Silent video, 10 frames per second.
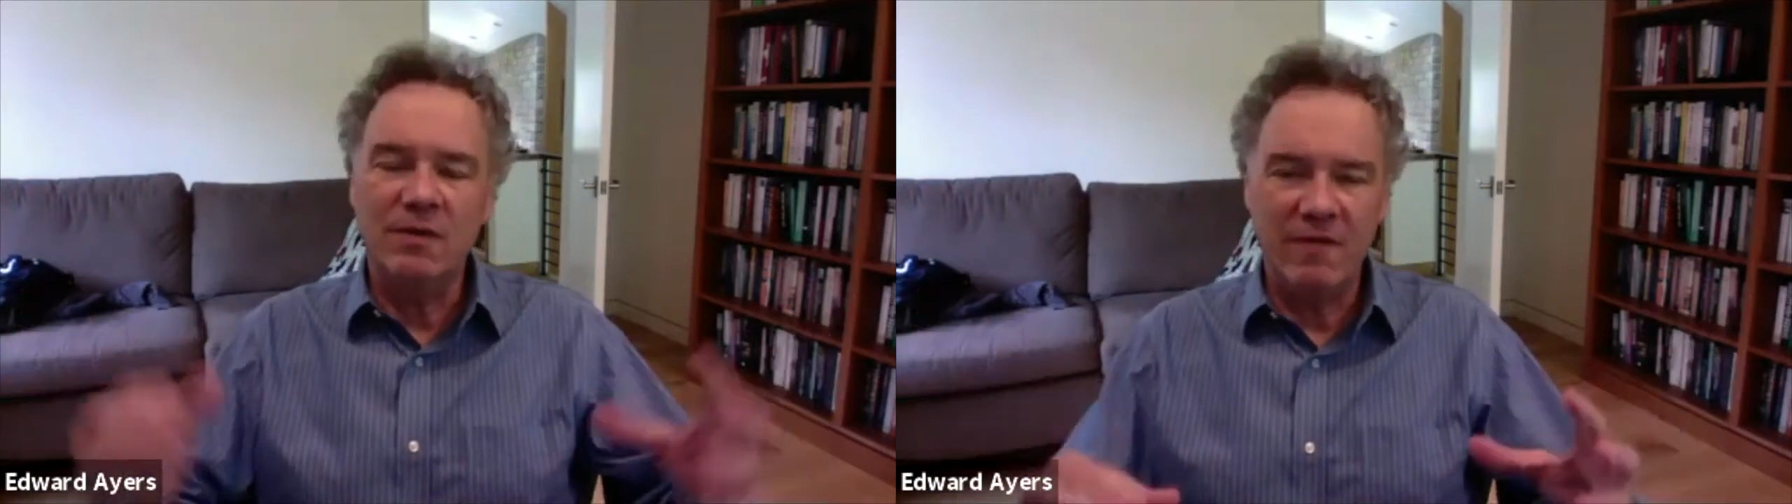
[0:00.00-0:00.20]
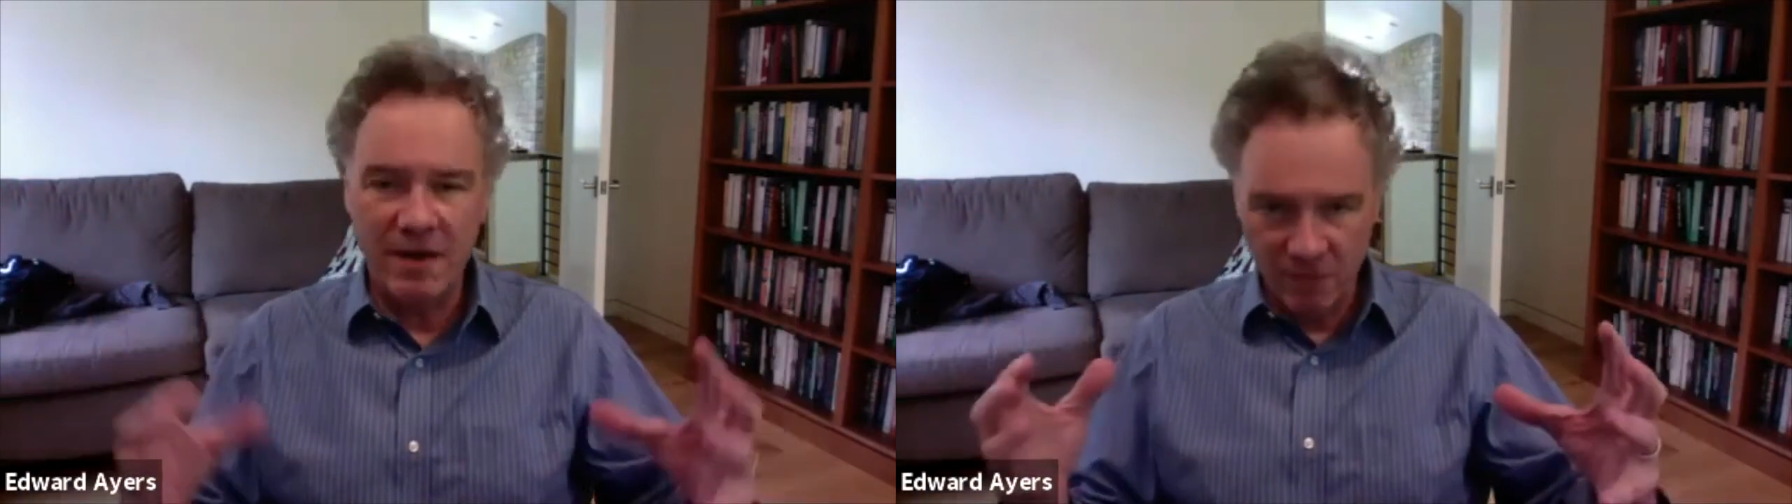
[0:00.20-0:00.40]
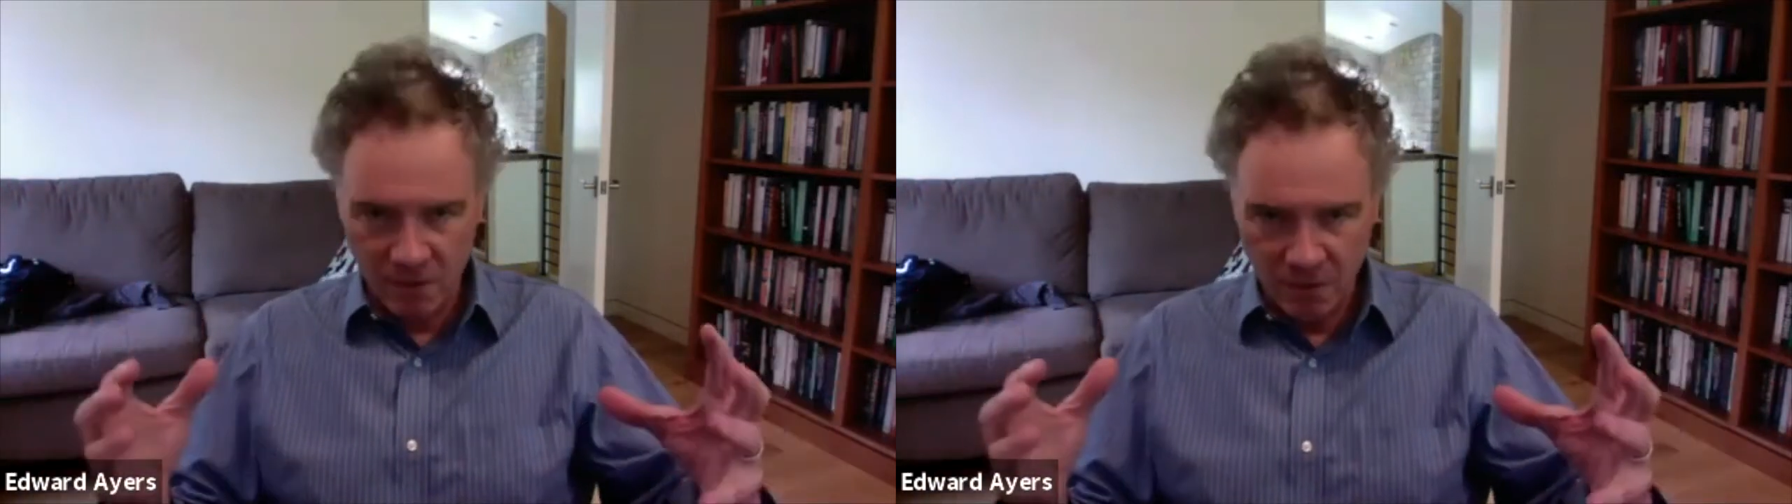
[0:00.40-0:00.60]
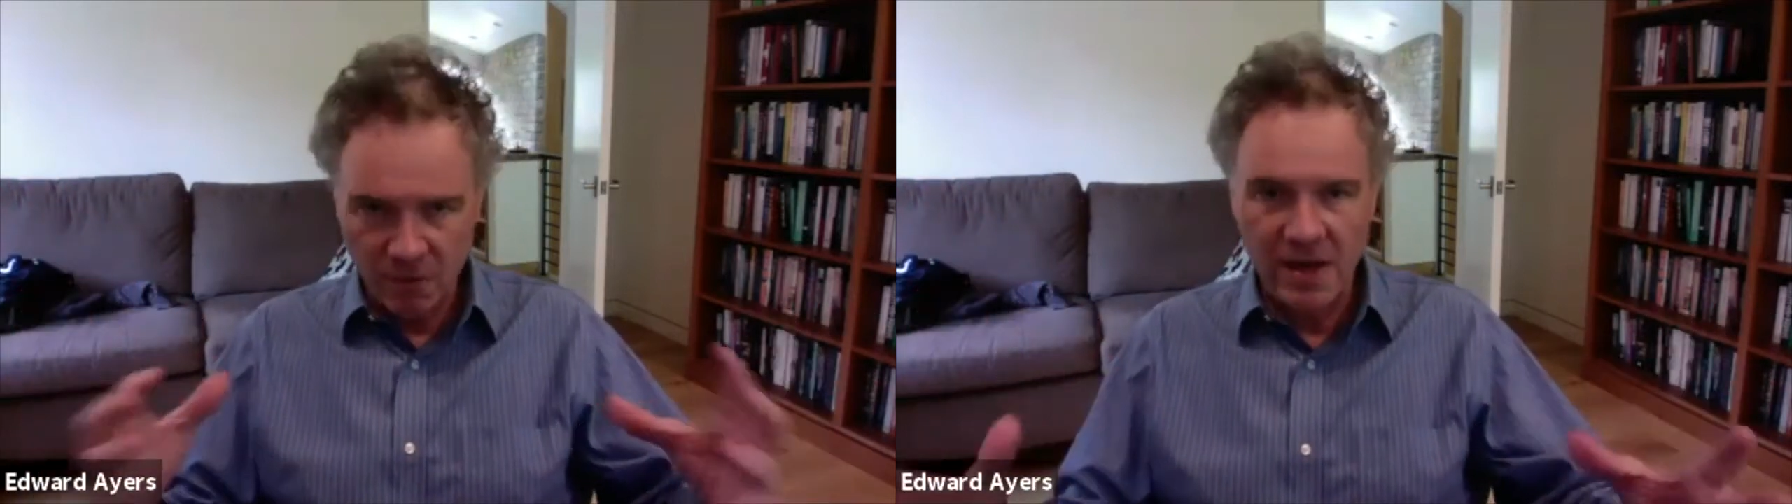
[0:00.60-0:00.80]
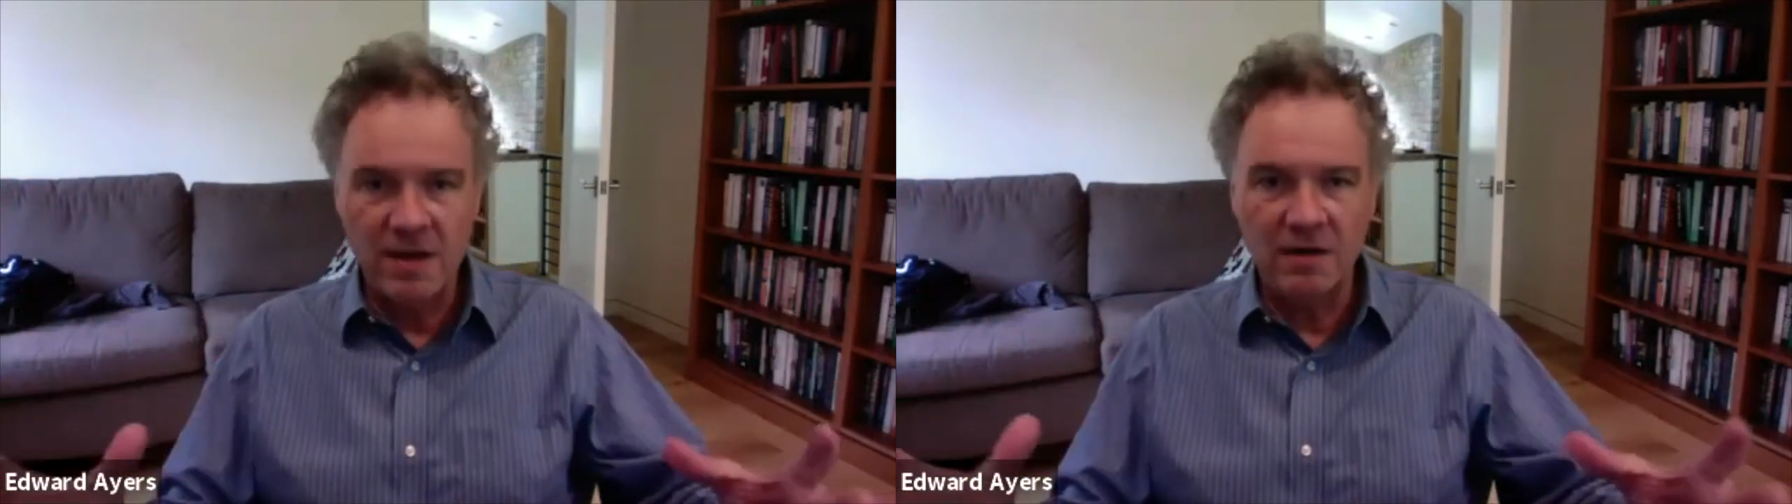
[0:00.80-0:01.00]
ever
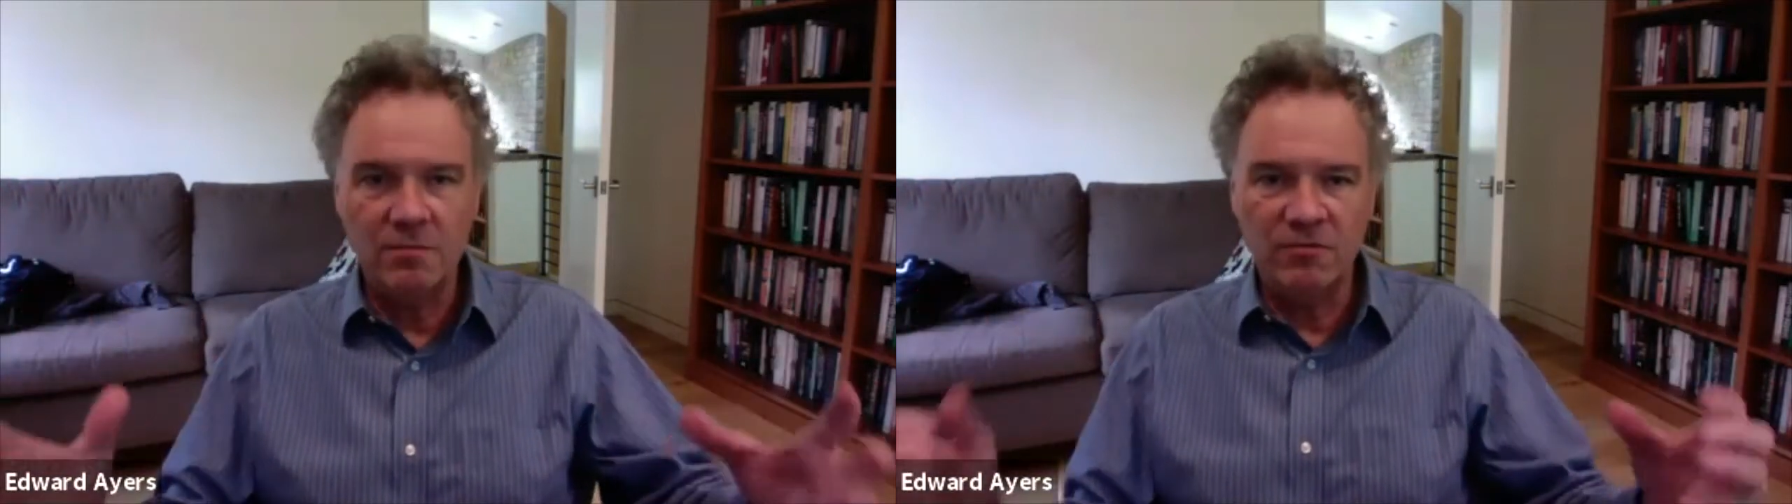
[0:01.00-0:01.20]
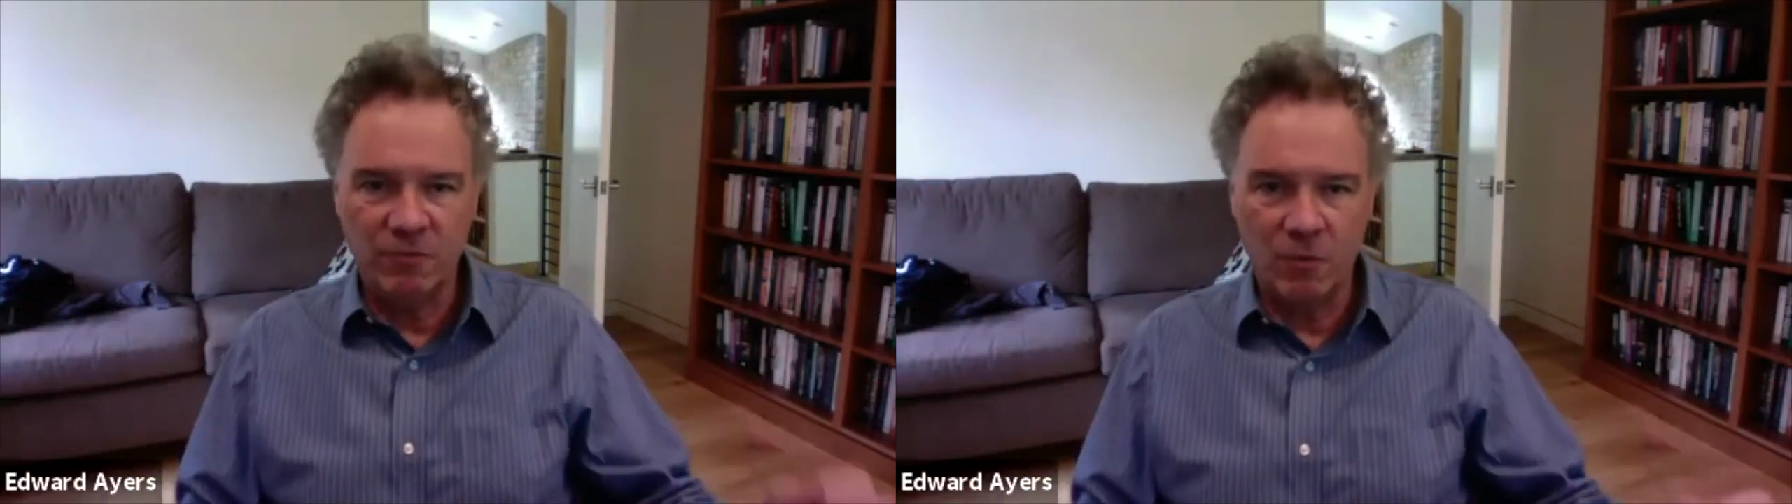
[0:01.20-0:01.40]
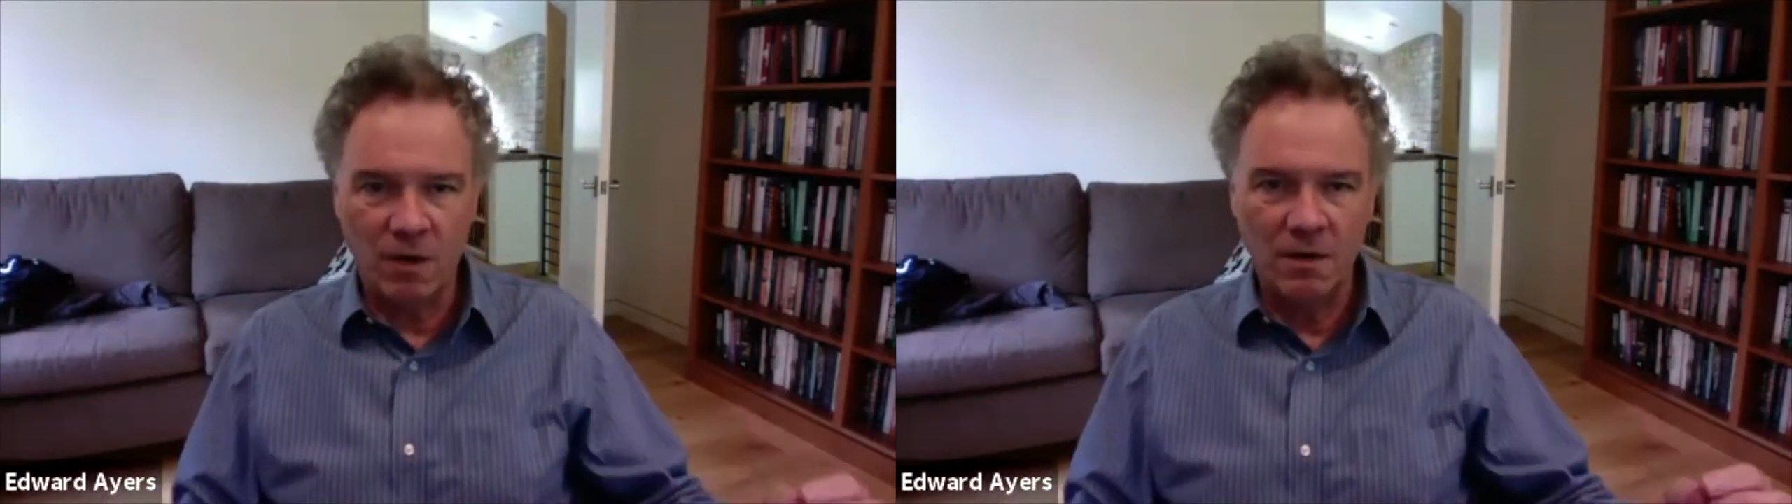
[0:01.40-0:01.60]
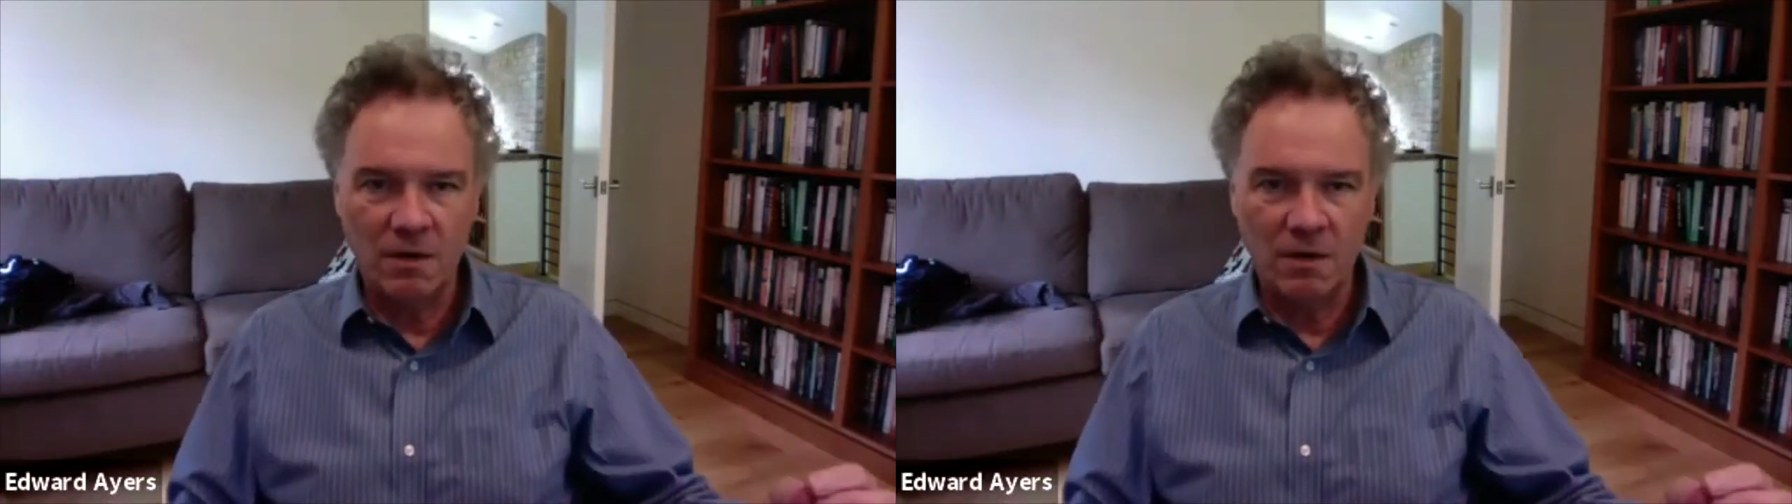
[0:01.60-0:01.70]
created before.